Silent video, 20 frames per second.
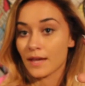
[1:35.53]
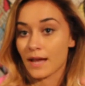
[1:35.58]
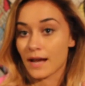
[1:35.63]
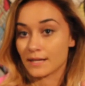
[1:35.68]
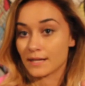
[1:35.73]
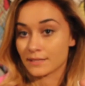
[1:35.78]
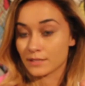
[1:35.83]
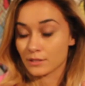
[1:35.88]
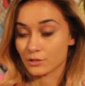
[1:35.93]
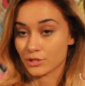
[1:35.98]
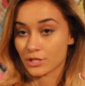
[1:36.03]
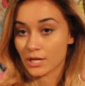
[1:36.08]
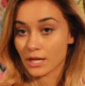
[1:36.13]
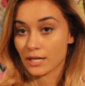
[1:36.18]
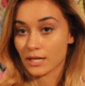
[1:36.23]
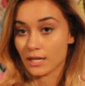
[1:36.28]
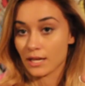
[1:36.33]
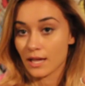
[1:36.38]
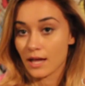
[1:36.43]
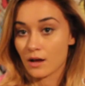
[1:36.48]
as they're
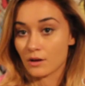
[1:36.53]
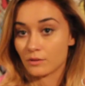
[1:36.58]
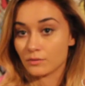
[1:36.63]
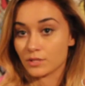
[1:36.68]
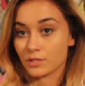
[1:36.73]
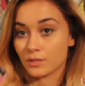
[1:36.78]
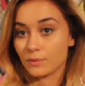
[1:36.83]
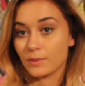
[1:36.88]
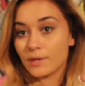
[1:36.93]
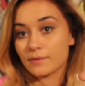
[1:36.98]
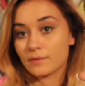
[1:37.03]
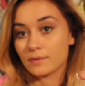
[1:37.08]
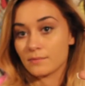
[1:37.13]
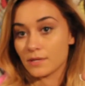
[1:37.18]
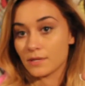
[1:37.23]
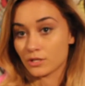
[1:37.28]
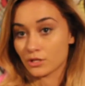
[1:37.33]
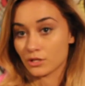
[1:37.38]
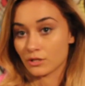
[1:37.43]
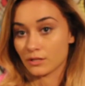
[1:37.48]
checking out, so we have to
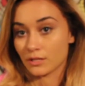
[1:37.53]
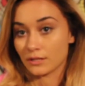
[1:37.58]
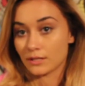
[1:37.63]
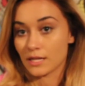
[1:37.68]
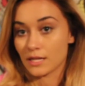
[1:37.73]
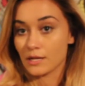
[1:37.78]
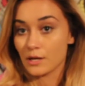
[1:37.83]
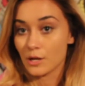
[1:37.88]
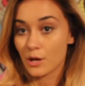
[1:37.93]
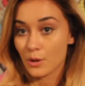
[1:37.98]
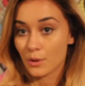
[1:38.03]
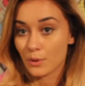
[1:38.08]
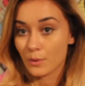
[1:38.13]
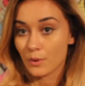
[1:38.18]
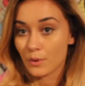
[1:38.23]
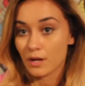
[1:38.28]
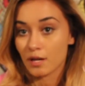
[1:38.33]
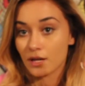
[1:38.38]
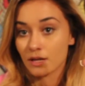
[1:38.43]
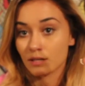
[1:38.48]
make sure that they
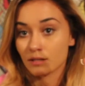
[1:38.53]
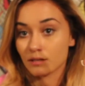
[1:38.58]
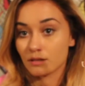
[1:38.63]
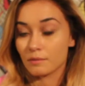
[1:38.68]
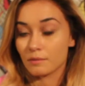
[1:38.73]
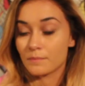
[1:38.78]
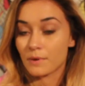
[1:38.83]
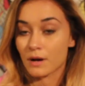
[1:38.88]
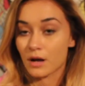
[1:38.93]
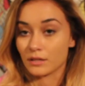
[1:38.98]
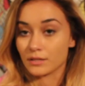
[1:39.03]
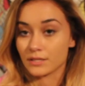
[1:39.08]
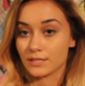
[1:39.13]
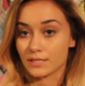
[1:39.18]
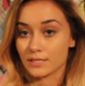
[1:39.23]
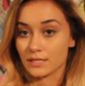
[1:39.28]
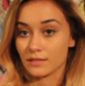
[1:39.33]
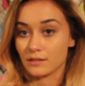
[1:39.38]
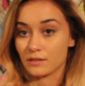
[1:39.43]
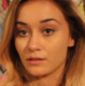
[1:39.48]
know the
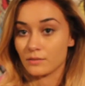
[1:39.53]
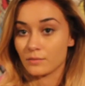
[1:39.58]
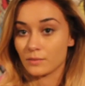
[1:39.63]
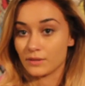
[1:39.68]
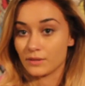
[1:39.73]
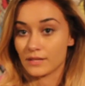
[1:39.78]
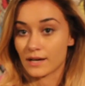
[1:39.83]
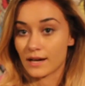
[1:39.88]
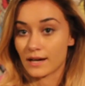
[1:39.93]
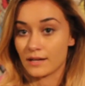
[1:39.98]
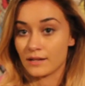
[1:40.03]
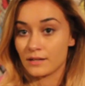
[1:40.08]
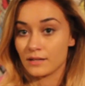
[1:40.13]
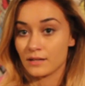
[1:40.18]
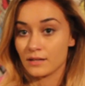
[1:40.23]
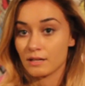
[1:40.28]
policy with that.